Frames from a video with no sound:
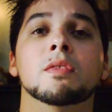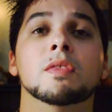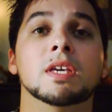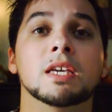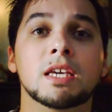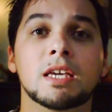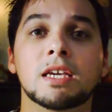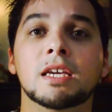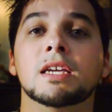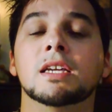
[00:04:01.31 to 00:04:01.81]
the
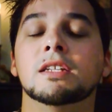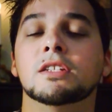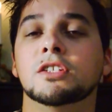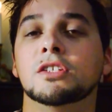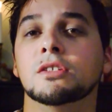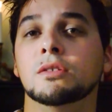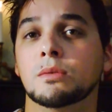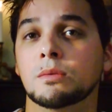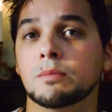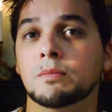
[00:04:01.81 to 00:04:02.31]
key
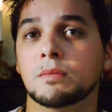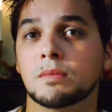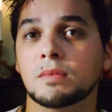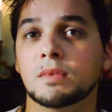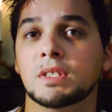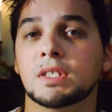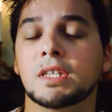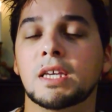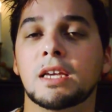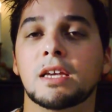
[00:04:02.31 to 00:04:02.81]
to
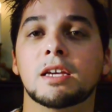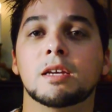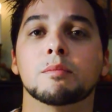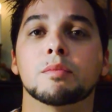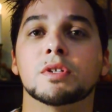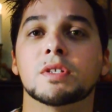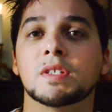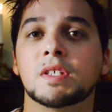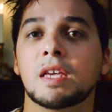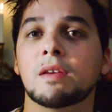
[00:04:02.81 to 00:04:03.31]
seeing and
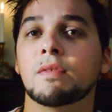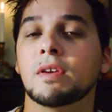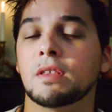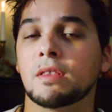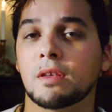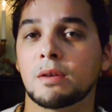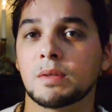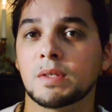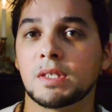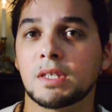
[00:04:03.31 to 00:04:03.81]
perceiving
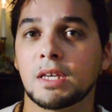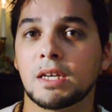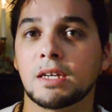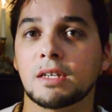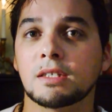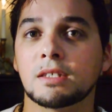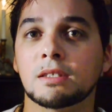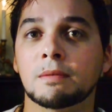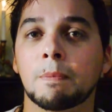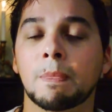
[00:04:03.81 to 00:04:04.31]
those
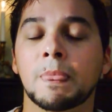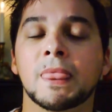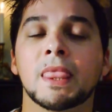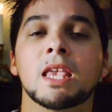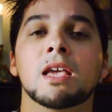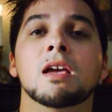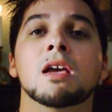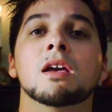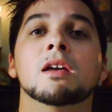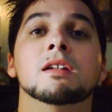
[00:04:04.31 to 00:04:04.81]
things.
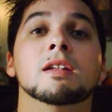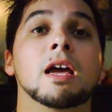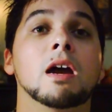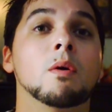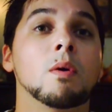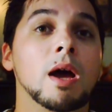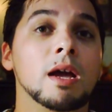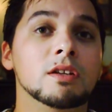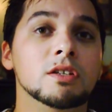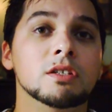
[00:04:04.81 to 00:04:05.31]

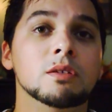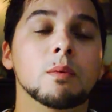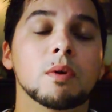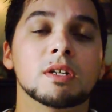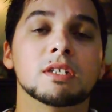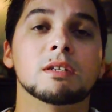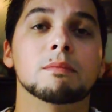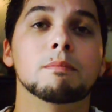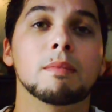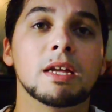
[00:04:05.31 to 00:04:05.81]
Now, I do
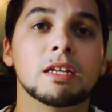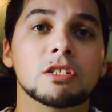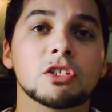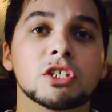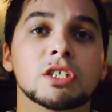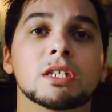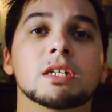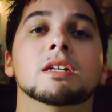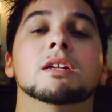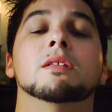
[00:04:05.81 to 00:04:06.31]
want to
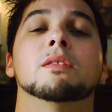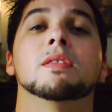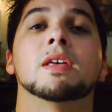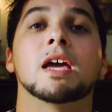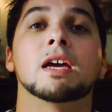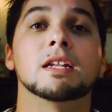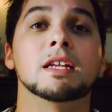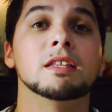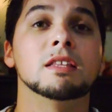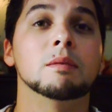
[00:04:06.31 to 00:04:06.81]
mention
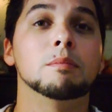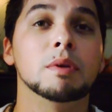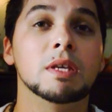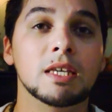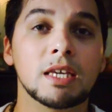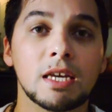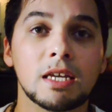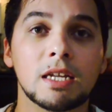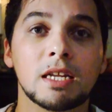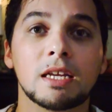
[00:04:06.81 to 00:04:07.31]
that in the
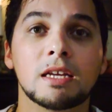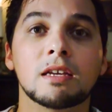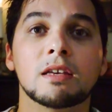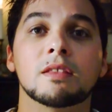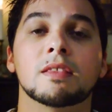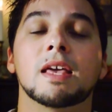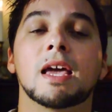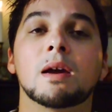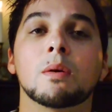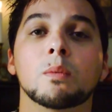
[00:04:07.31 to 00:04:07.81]

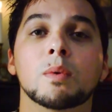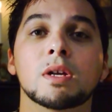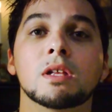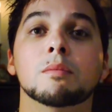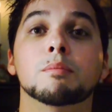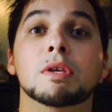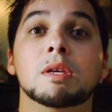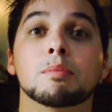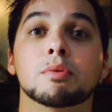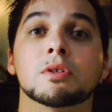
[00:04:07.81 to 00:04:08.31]
beginning, that will
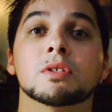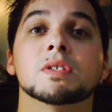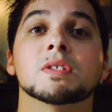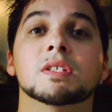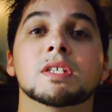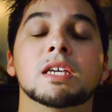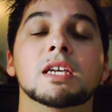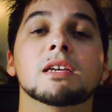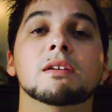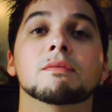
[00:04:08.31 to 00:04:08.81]
be
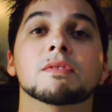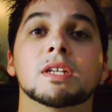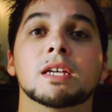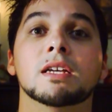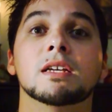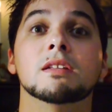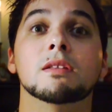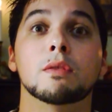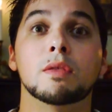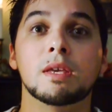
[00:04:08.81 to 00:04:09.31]
perceived
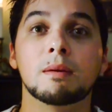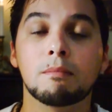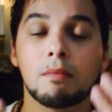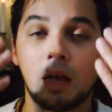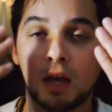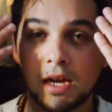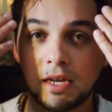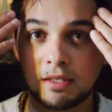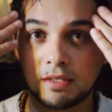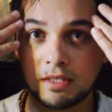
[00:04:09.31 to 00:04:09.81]
in the
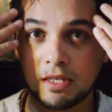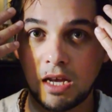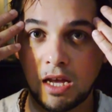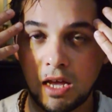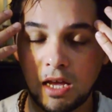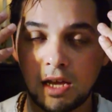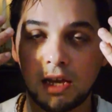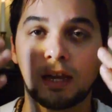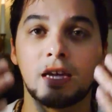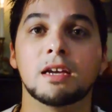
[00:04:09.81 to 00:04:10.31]
mind's
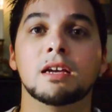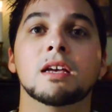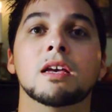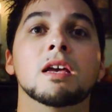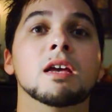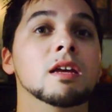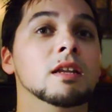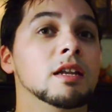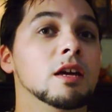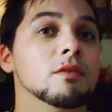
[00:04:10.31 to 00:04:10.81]
eye.
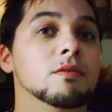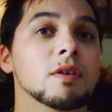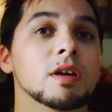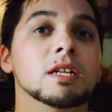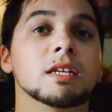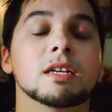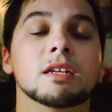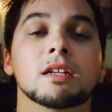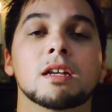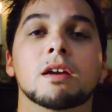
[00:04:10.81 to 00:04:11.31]
Now,
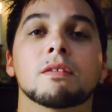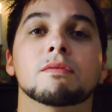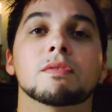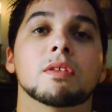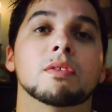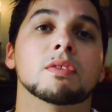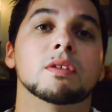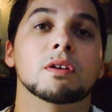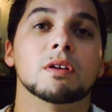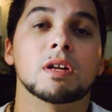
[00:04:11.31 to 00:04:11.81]
funny enough,
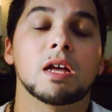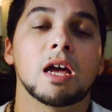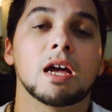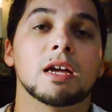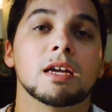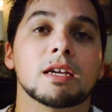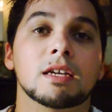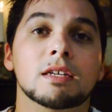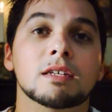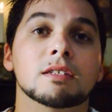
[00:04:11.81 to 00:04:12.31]
the third
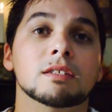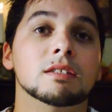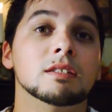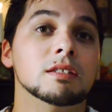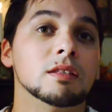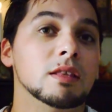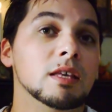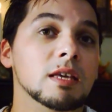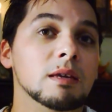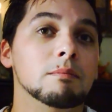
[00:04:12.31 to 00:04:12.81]
eye
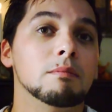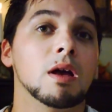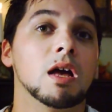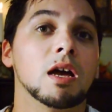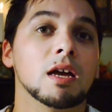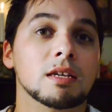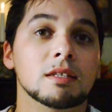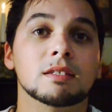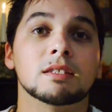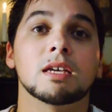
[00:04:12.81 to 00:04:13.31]
is the
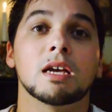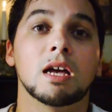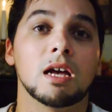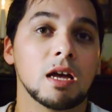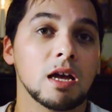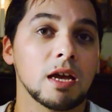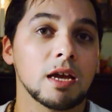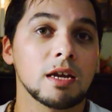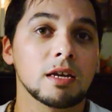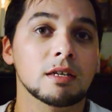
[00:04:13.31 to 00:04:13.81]
mind's
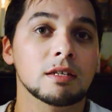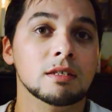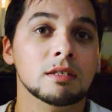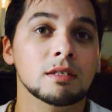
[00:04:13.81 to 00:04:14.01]
eye.